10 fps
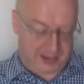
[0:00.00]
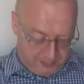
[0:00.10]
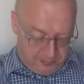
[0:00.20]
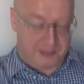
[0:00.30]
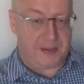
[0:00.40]

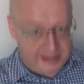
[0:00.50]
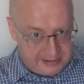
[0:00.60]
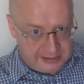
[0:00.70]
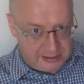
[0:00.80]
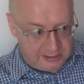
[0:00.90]
put my
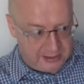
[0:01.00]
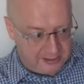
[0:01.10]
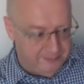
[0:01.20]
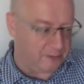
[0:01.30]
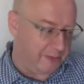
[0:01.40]
PC on
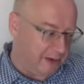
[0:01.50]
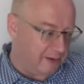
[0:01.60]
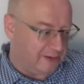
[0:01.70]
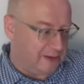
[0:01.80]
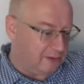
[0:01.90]
it, put my
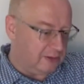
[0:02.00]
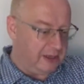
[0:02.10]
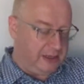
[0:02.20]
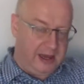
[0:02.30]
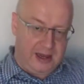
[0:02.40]
consoles on
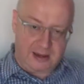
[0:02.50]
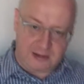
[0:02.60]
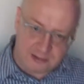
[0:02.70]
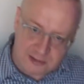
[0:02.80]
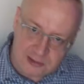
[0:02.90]
it, yeah,
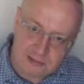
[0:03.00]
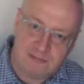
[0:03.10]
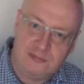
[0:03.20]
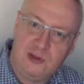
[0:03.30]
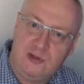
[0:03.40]
and just
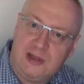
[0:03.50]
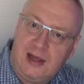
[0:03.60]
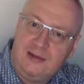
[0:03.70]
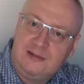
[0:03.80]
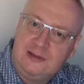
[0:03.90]
use
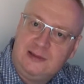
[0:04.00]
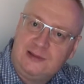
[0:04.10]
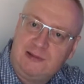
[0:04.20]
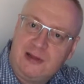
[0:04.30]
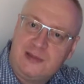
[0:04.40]
that to
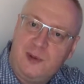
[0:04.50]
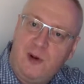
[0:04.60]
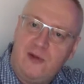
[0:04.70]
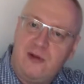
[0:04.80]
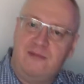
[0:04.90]

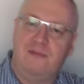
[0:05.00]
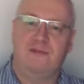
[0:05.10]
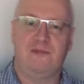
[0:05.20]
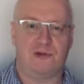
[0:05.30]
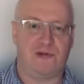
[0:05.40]
transport them
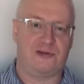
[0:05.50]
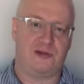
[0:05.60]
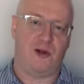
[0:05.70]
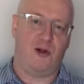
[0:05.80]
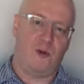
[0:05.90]
across the
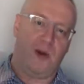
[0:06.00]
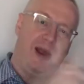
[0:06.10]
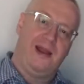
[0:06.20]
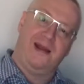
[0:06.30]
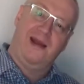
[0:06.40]

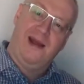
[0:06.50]
hallway.